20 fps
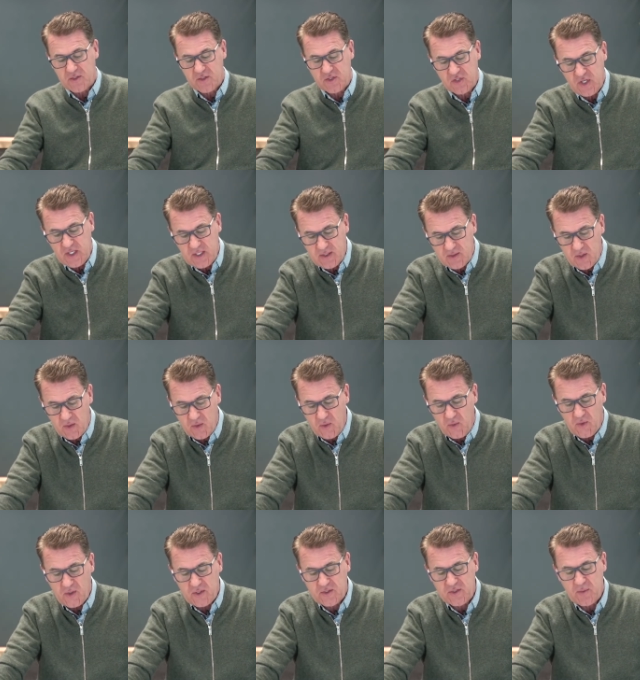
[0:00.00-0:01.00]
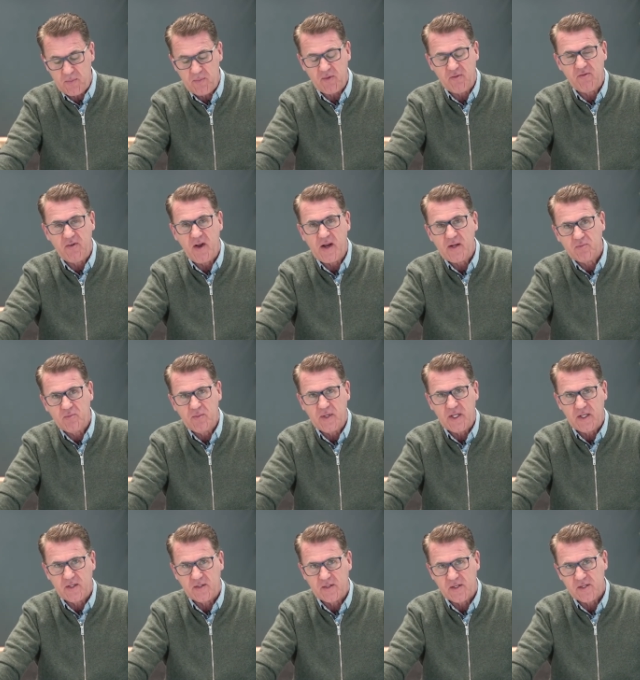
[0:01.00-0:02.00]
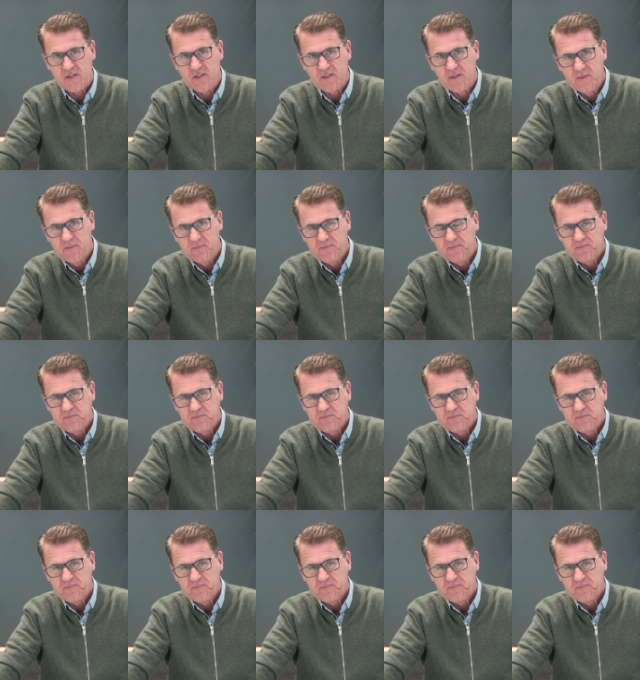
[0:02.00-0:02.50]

to seek the Lord to perfect me in this.